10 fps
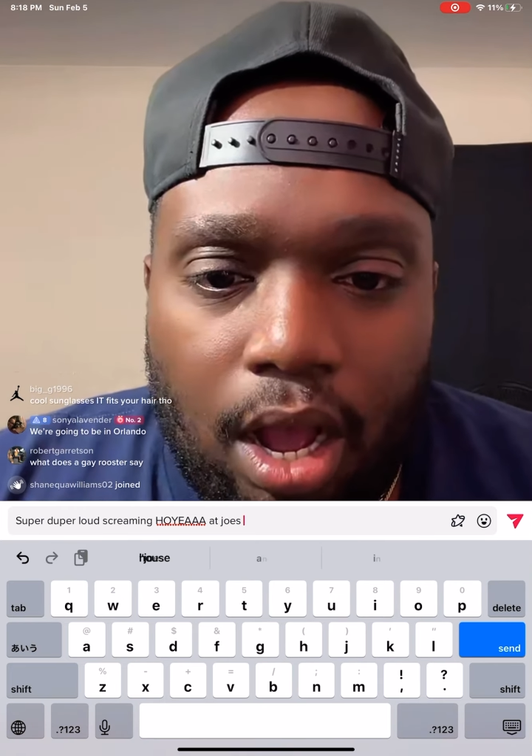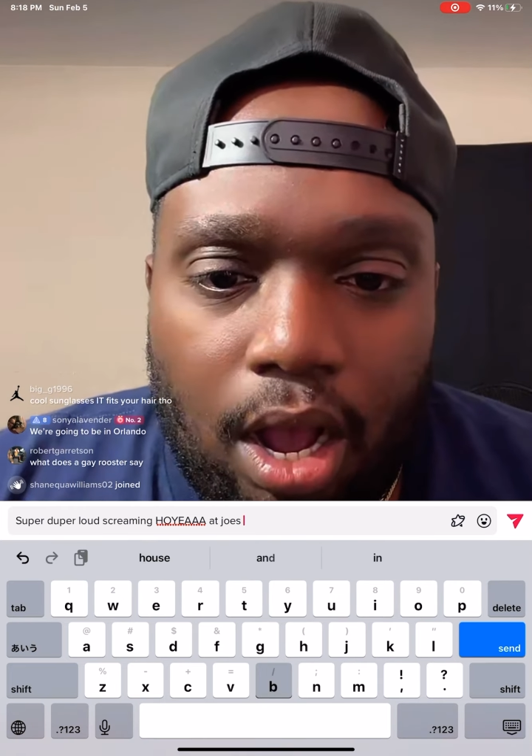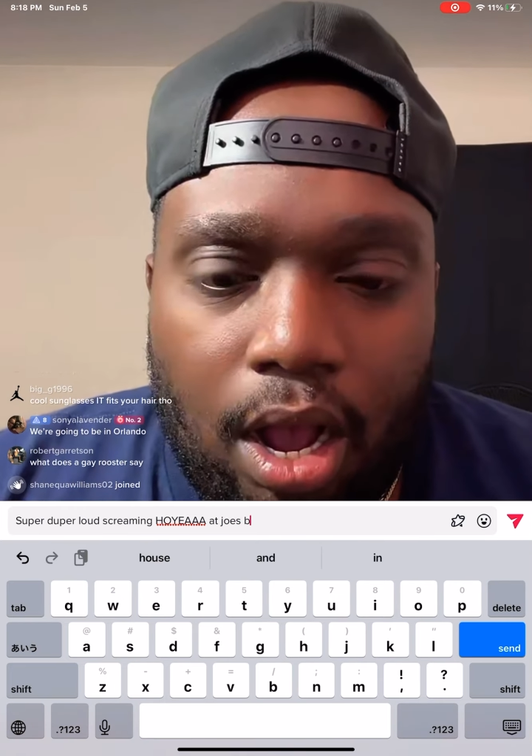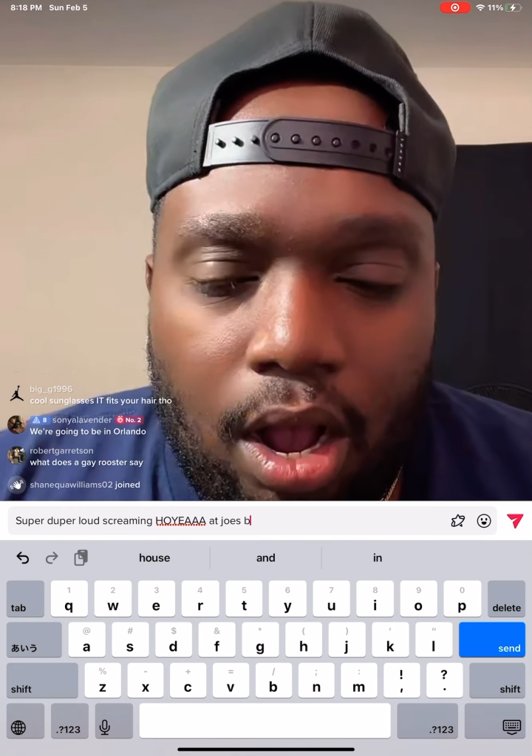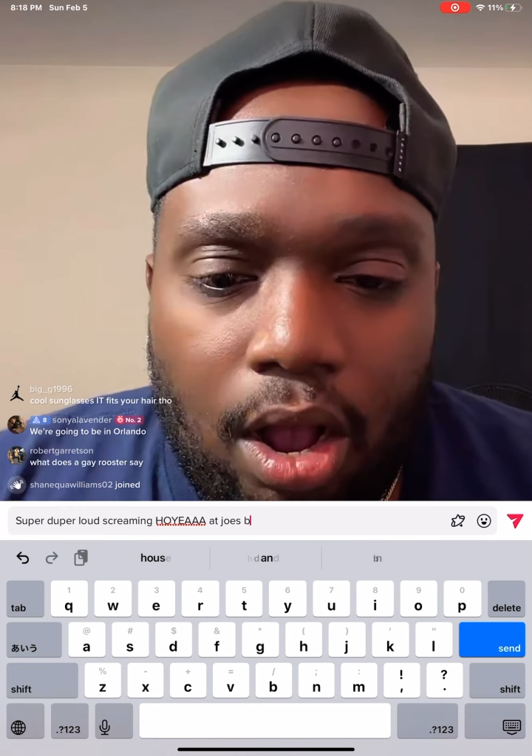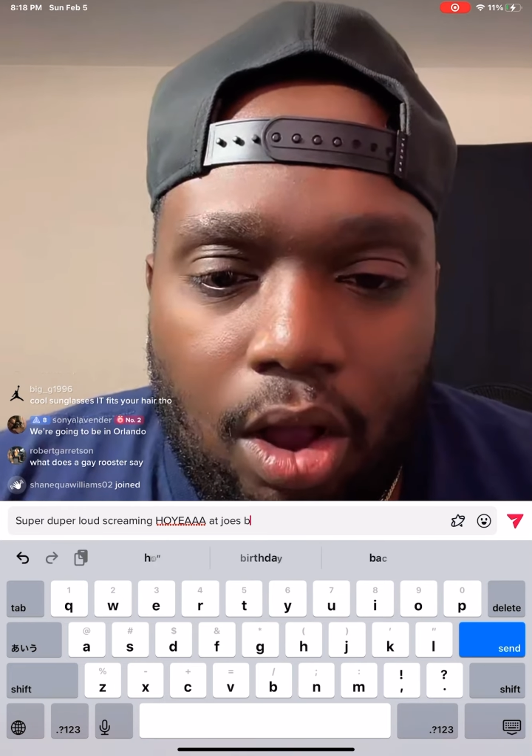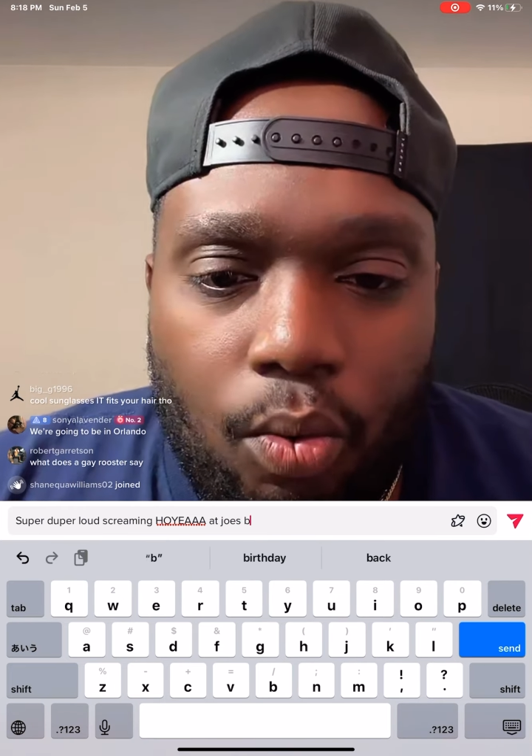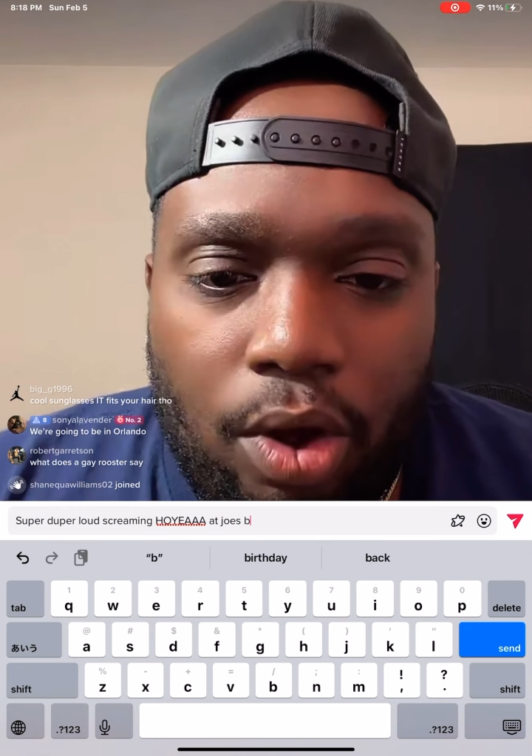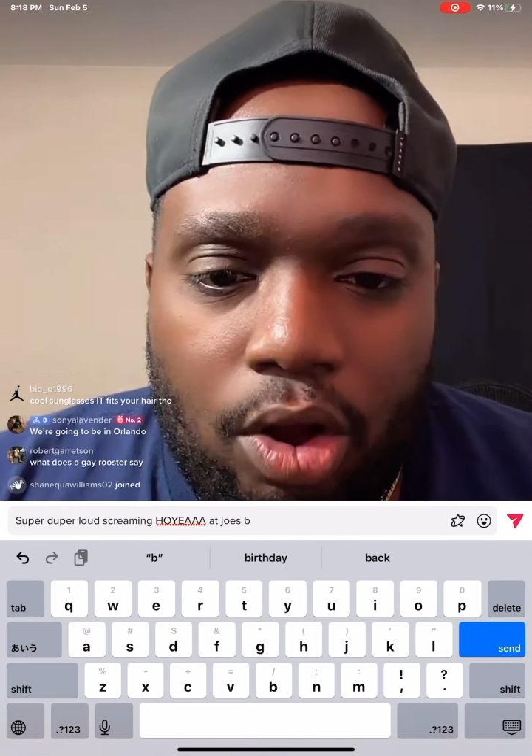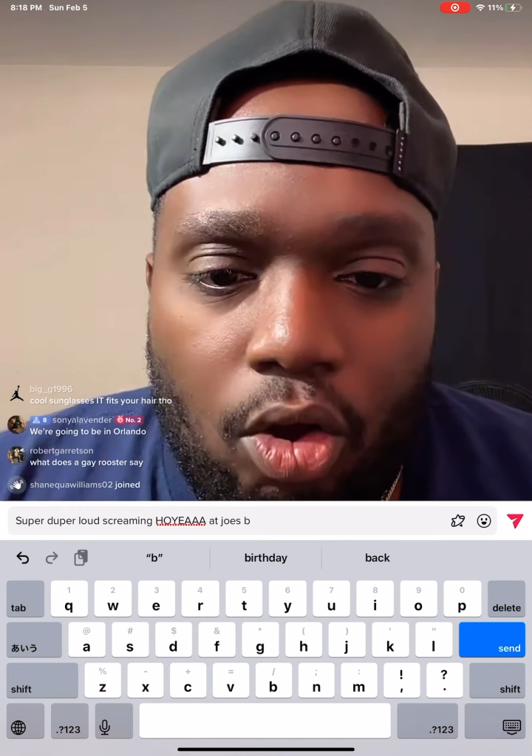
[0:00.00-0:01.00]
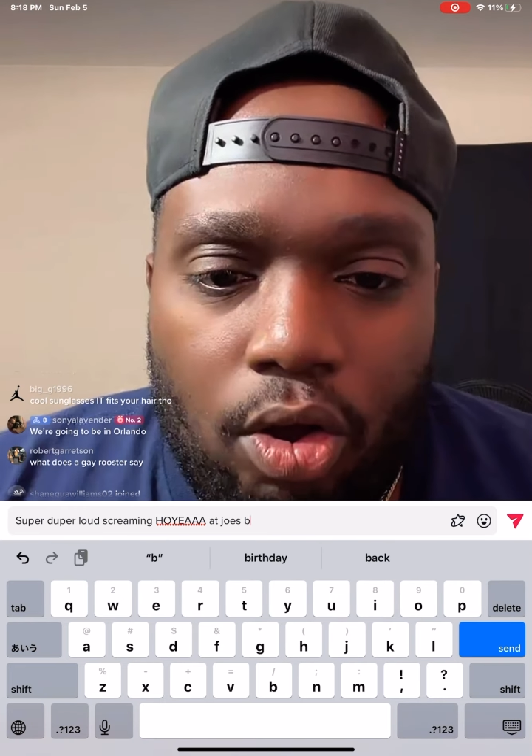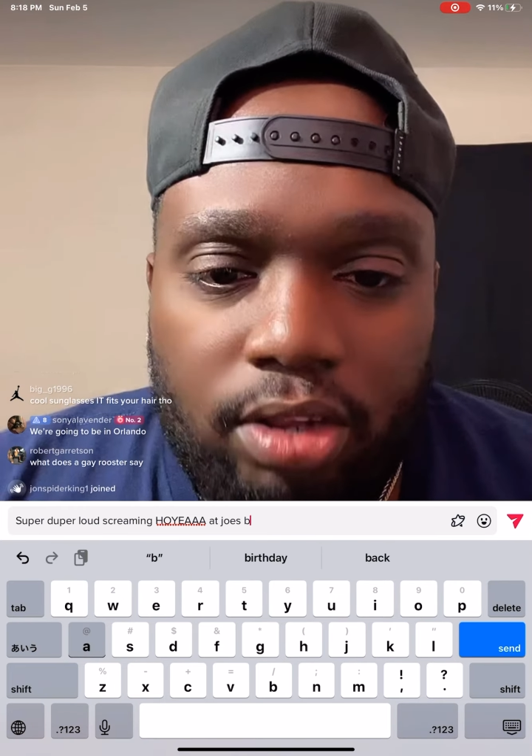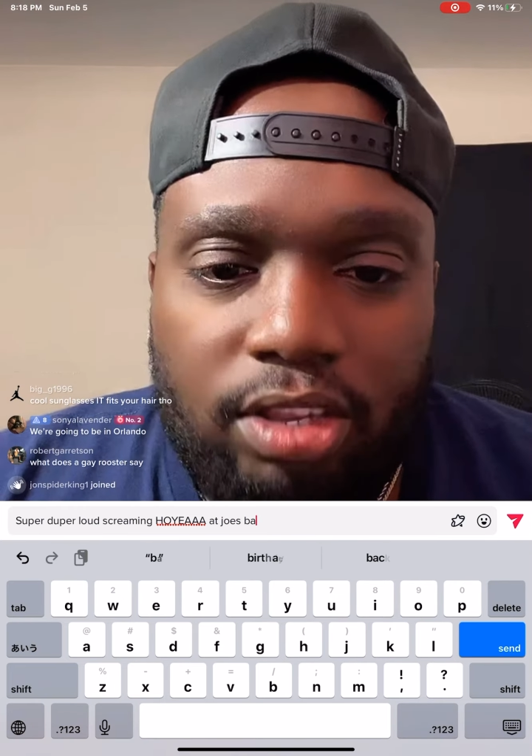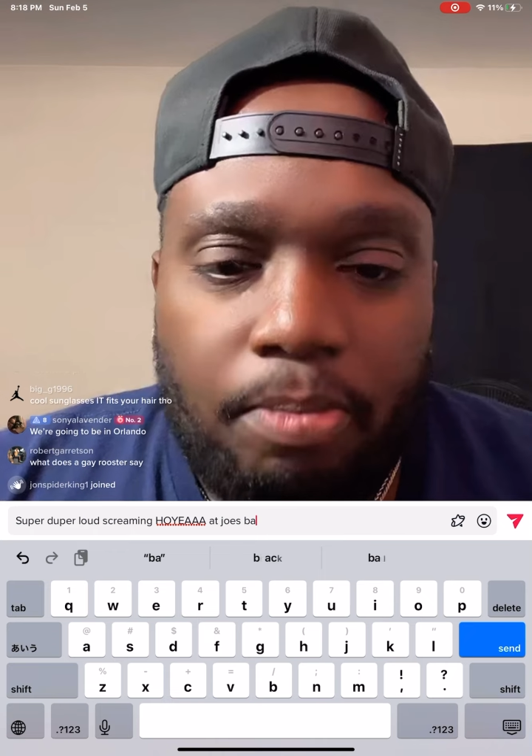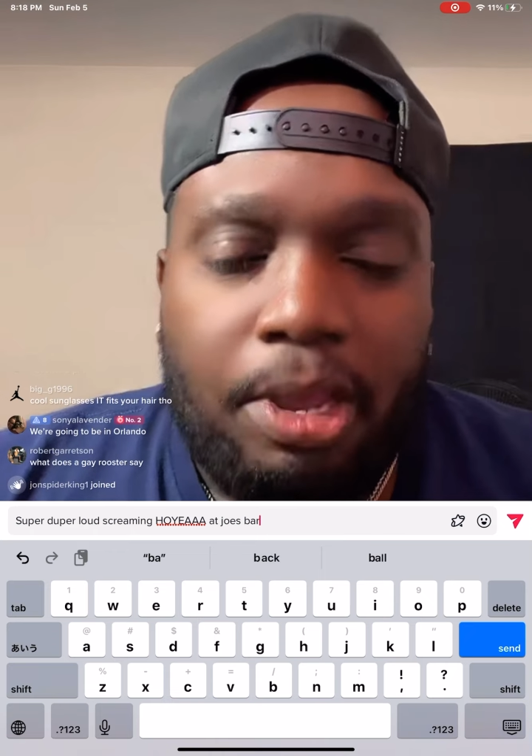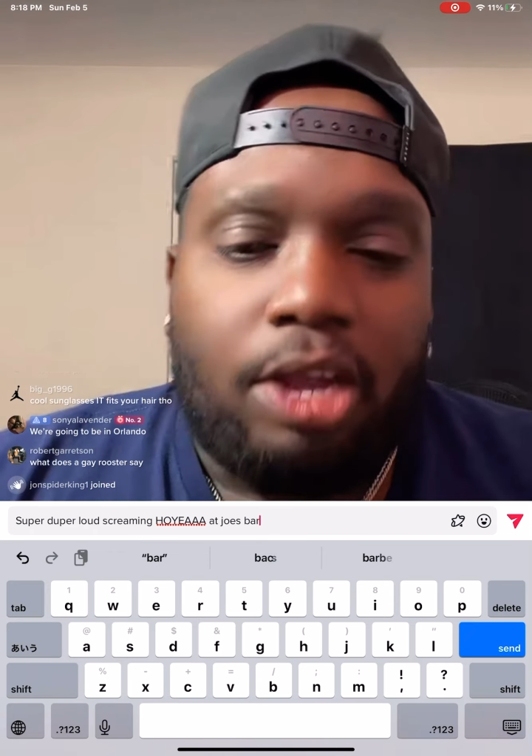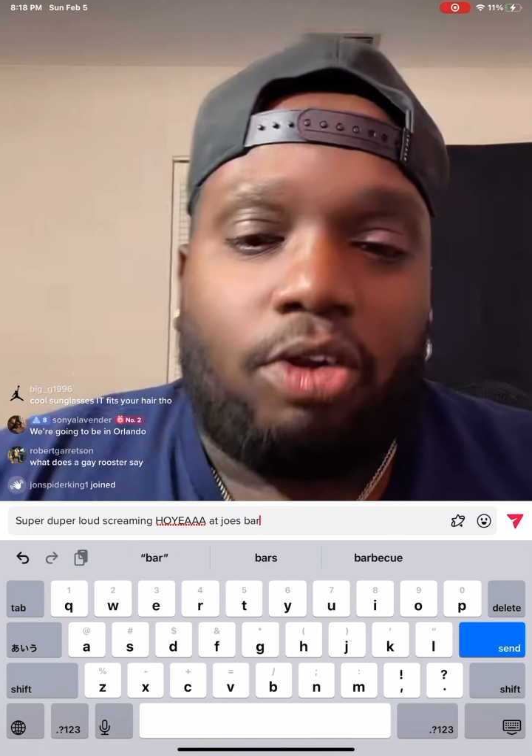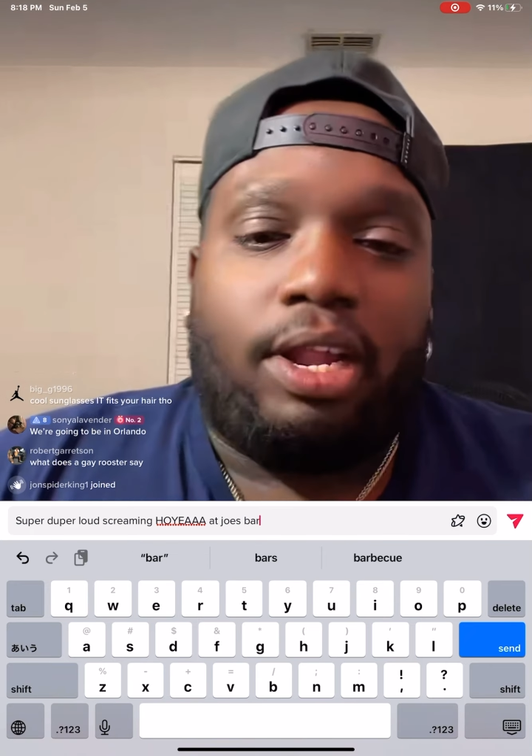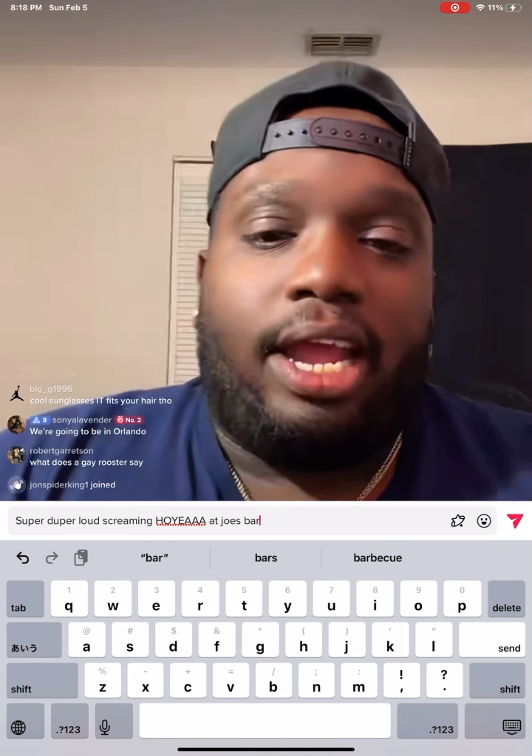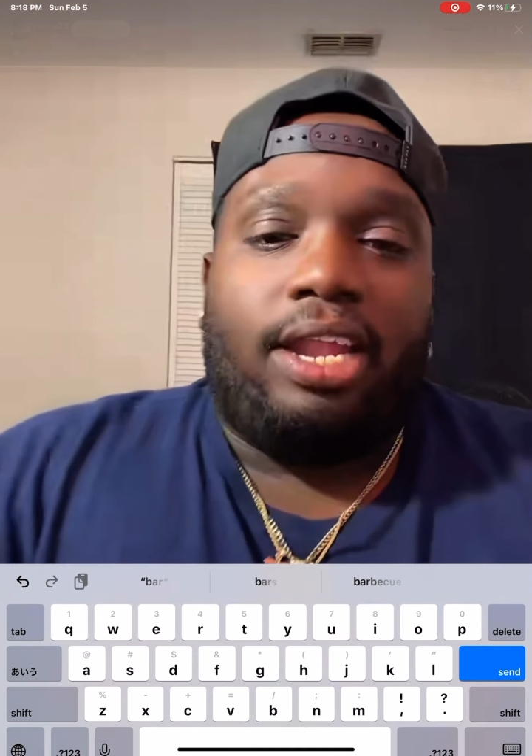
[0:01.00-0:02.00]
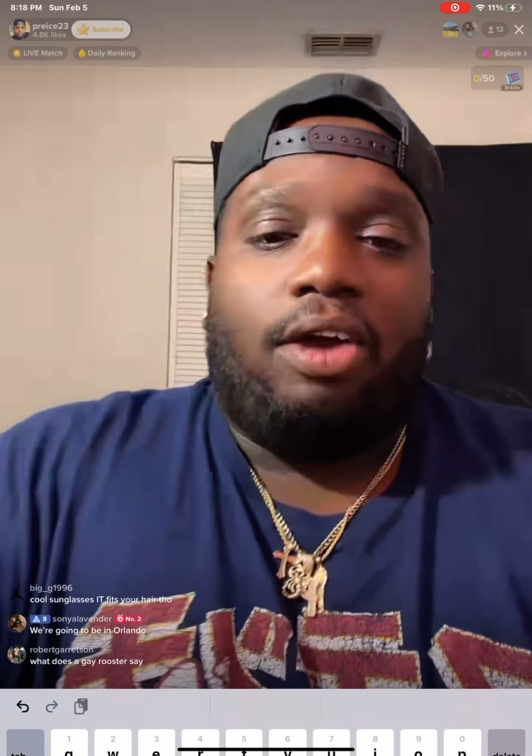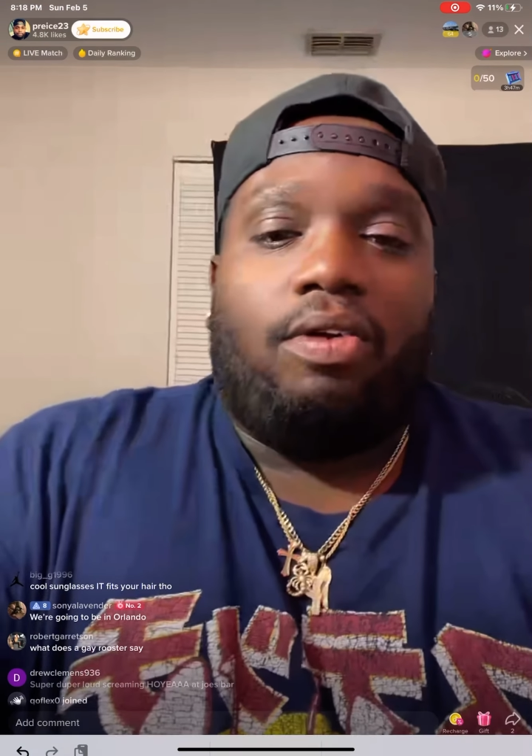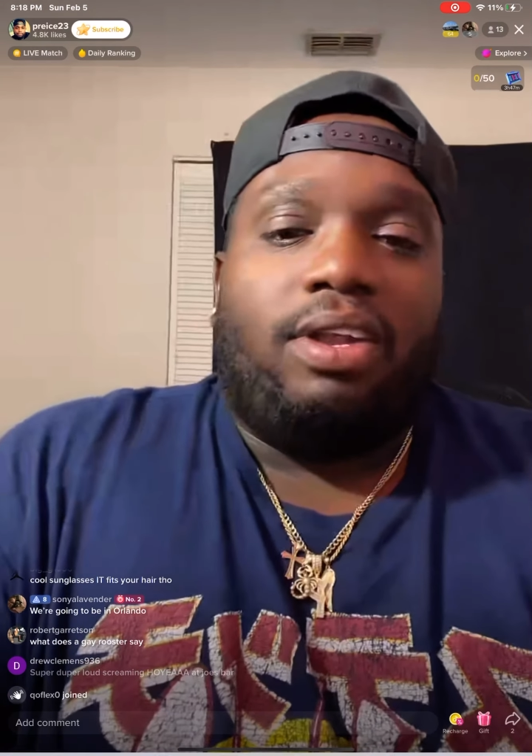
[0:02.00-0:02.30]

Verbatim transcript: Uh, we're going to be in Orlando.